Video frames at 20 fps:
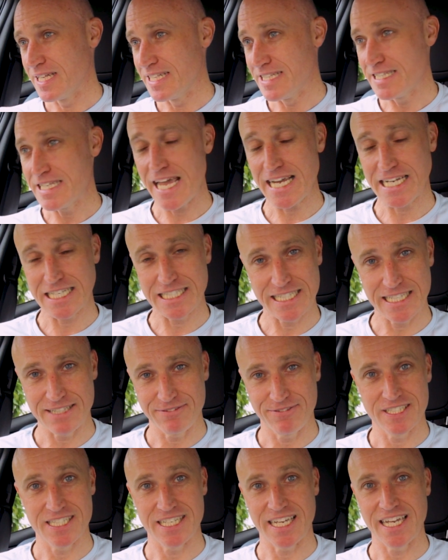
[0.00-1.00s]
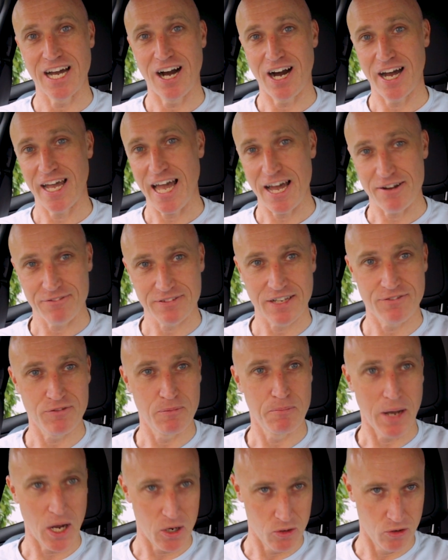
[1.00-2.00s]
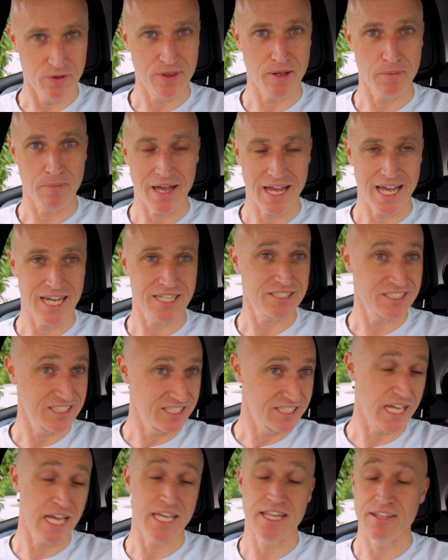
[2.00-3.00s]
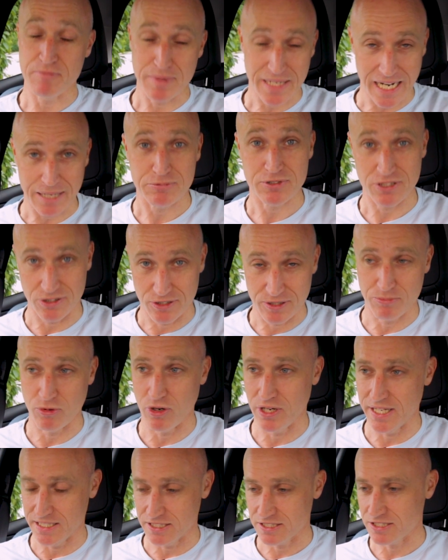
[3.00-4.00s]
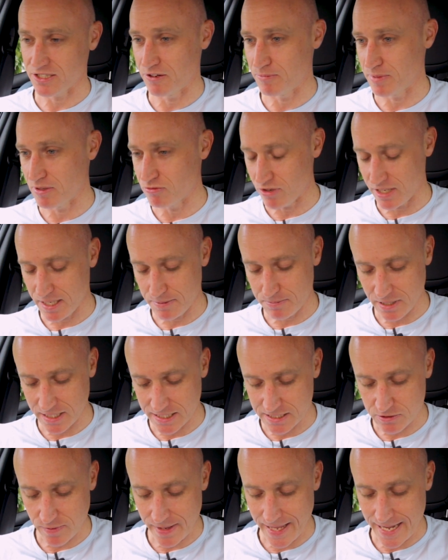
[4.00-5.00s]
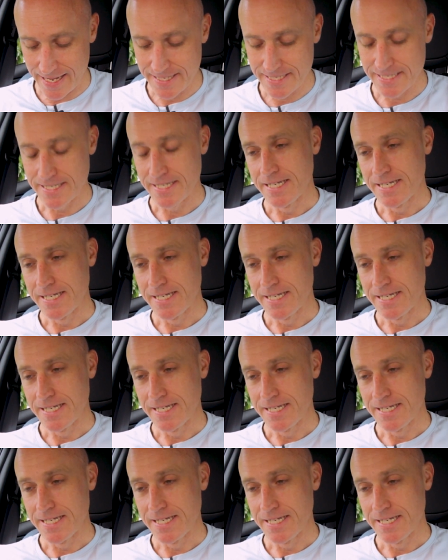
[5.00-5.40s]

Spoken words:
negativity I have given Polar in the past, today they've been absolutely brilliant. So I've been really pleased with that.